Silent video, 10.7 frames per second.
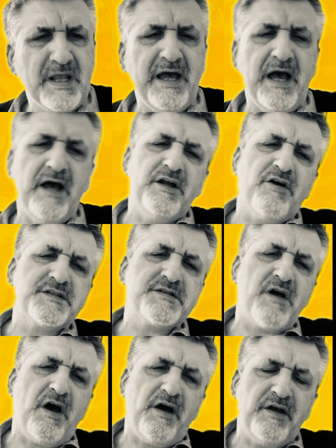
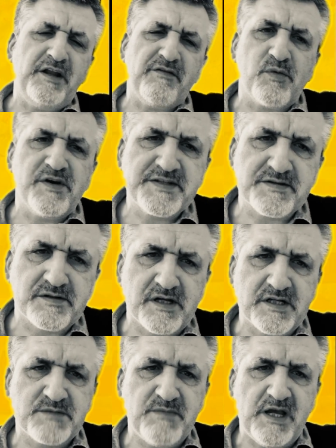Another reason
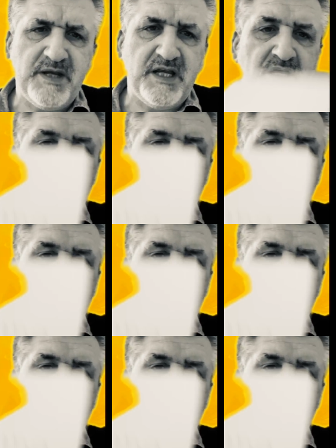is maybe